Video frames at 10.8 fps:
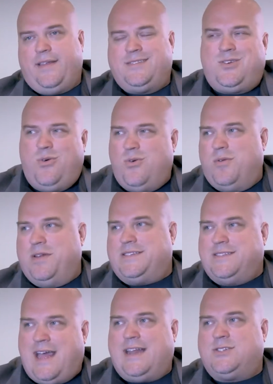it's cool, but
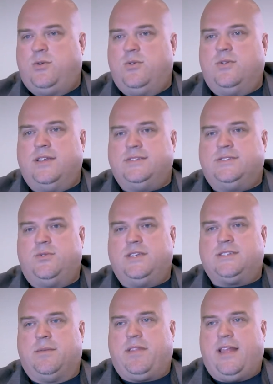it's not as cool as doing
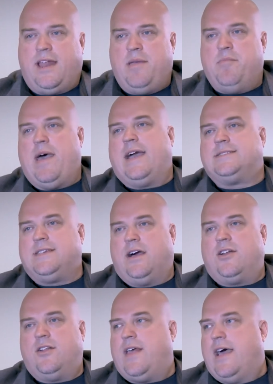something that impacts
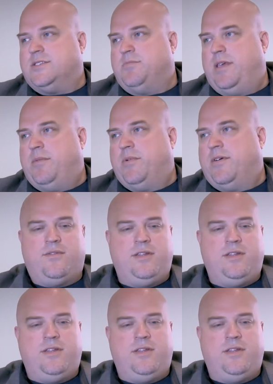100,000 people.